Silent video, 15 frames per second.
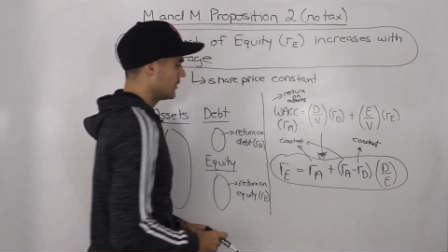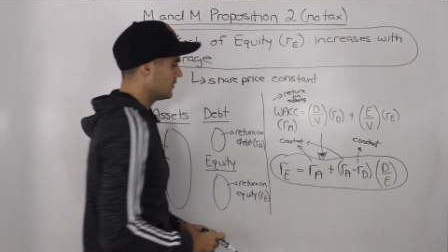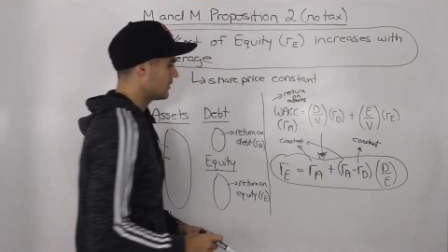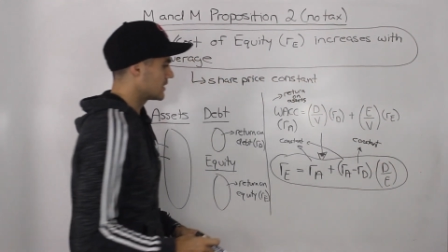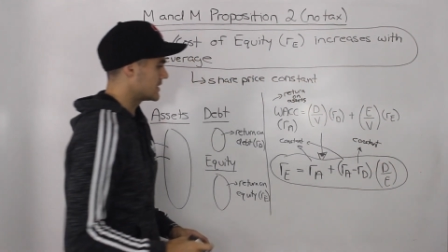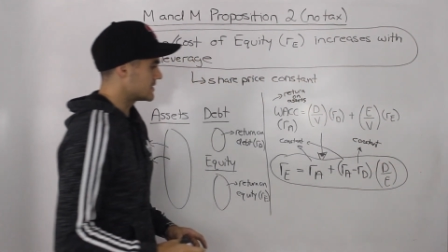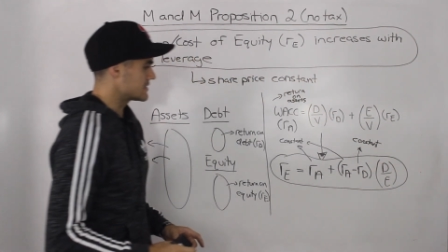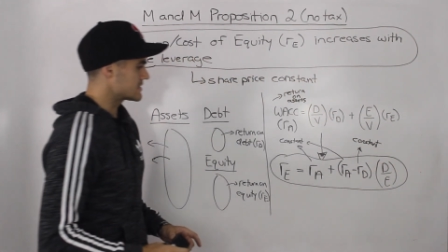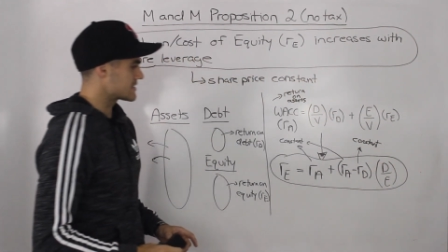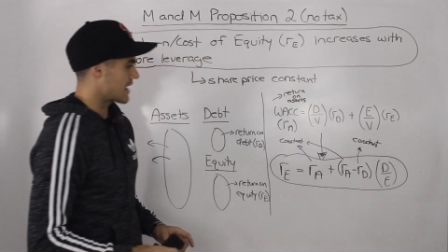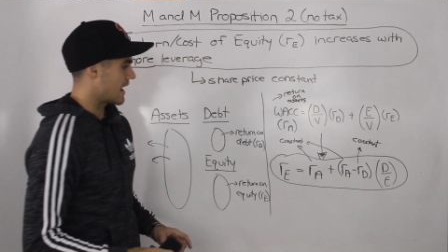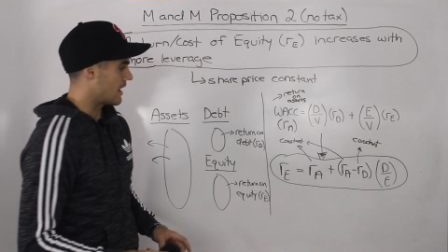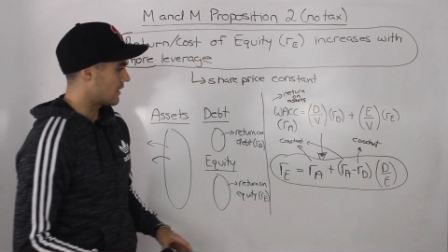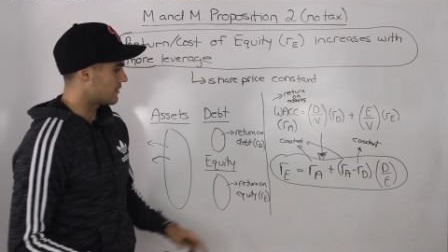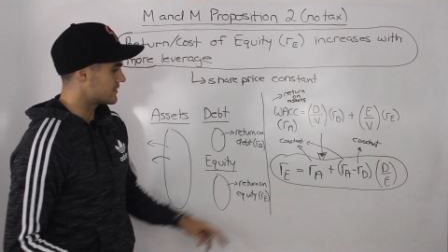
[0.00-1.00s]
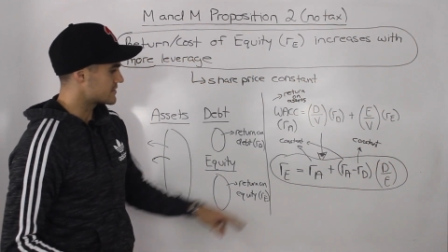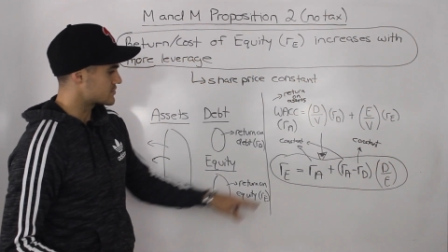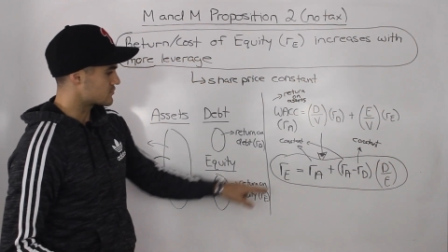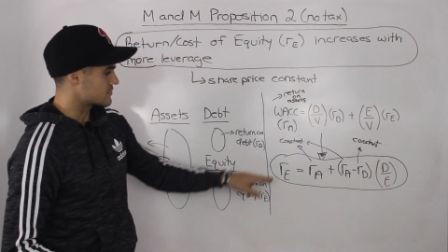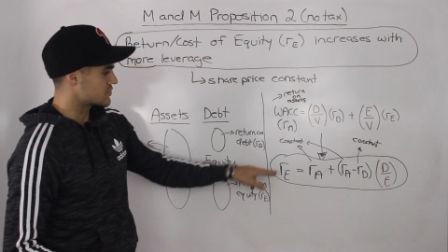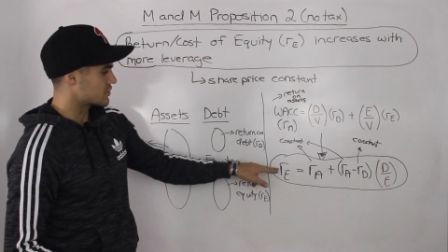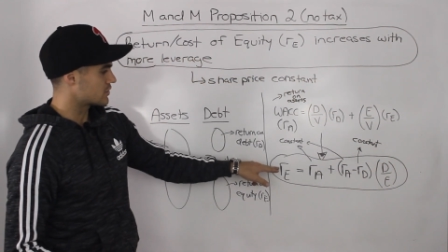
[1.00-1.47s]
notice how
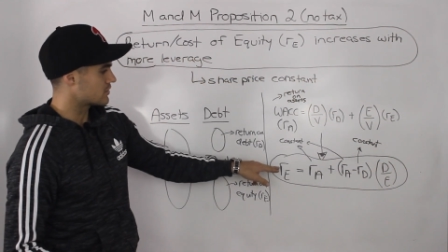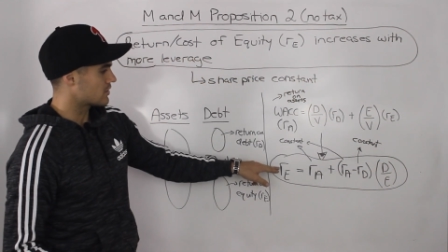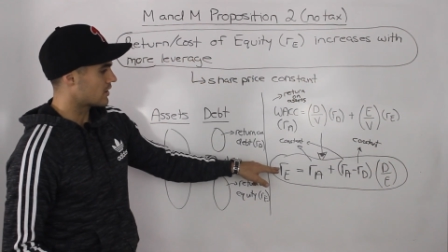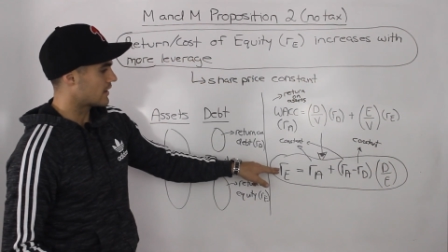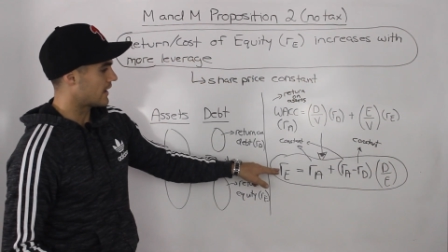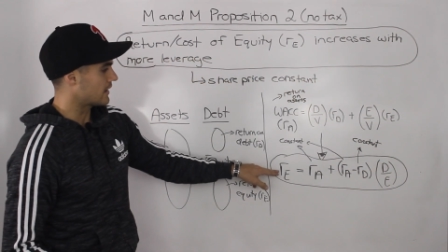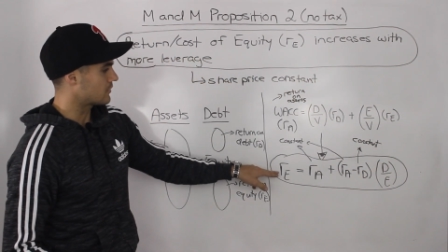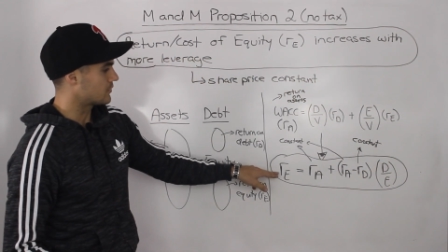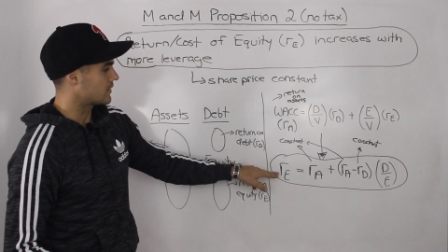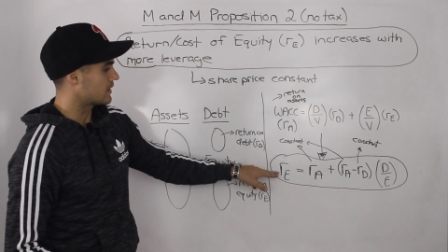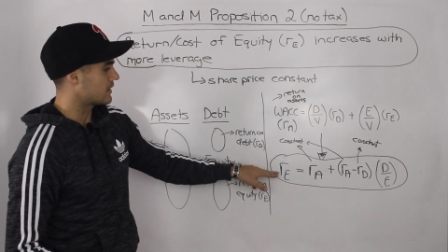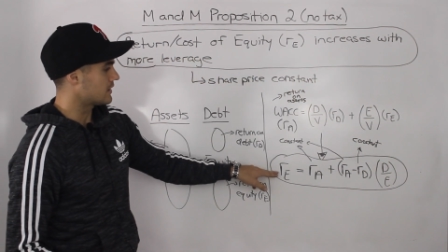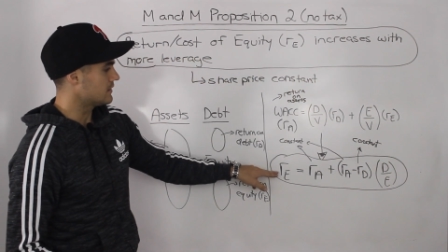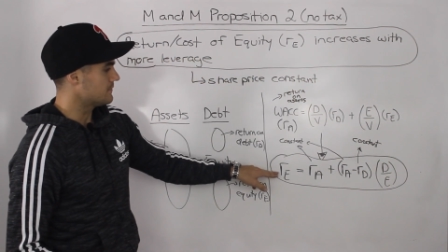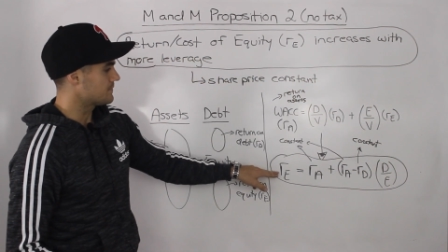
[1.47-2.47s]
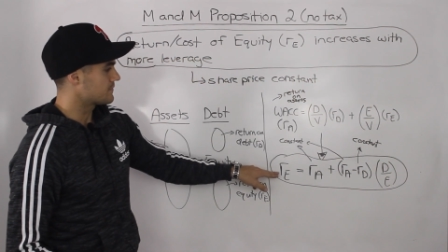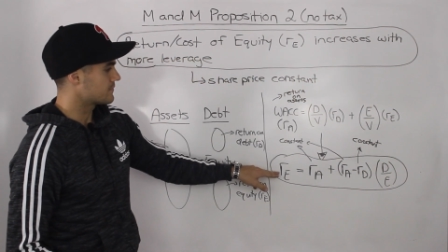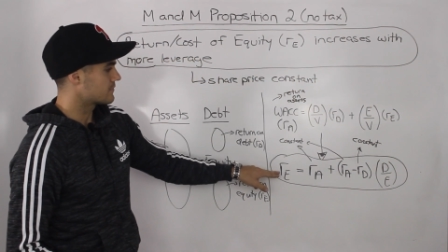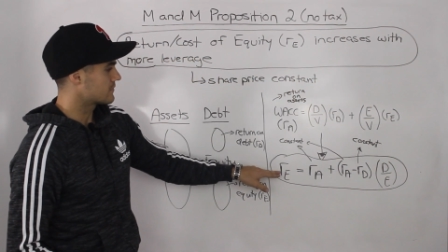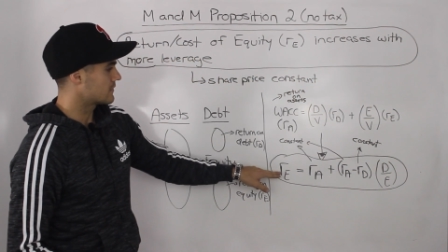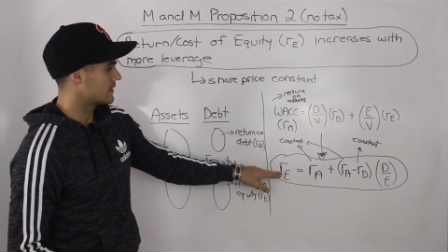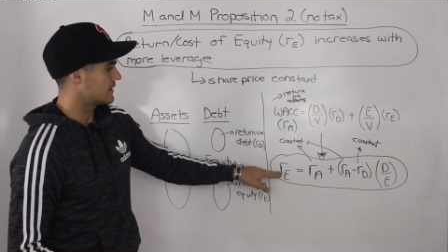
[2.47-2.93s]
this return on equity
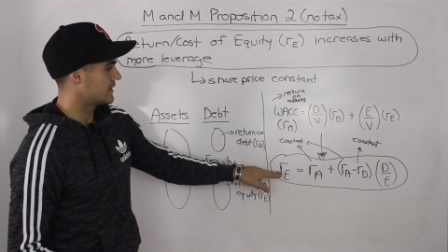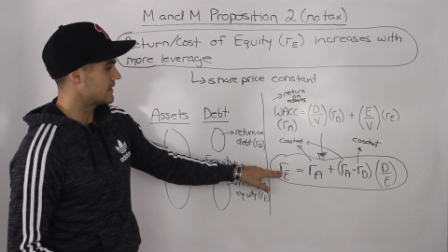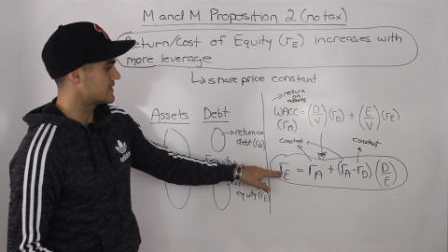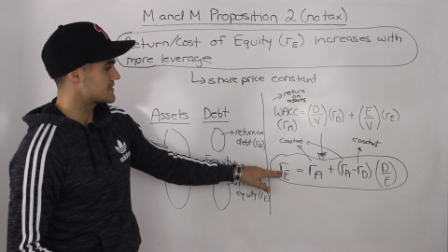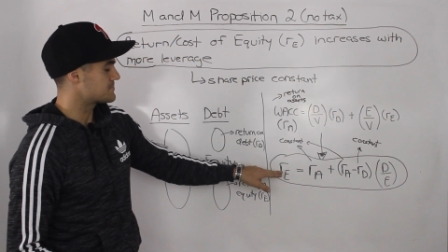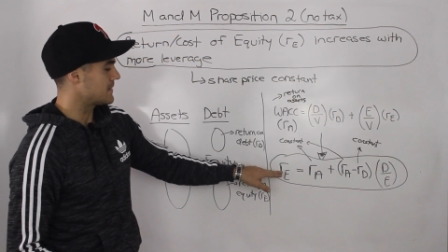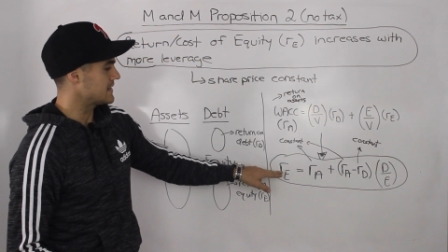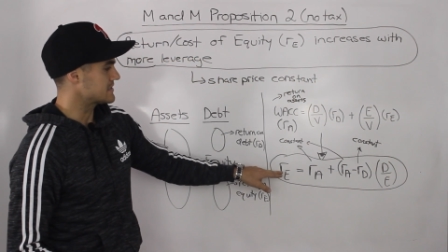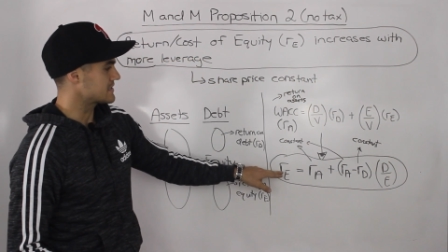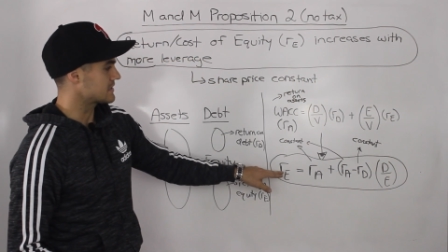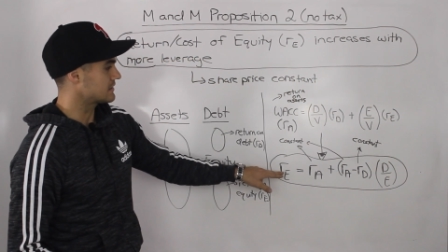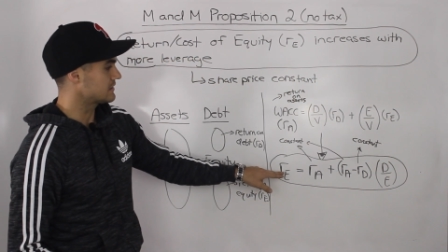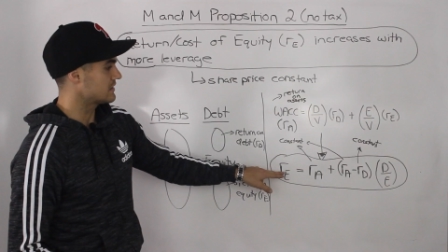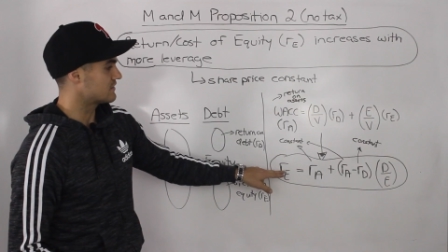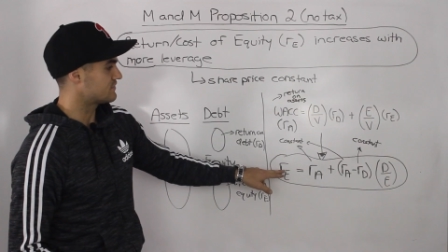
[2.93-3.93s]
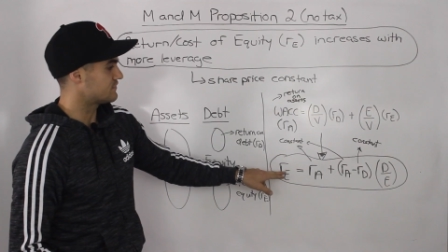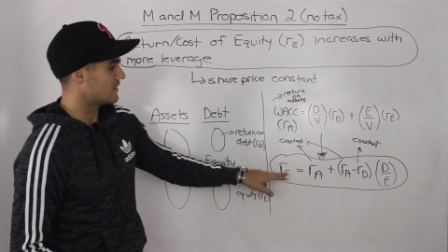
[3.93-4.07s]
is basically a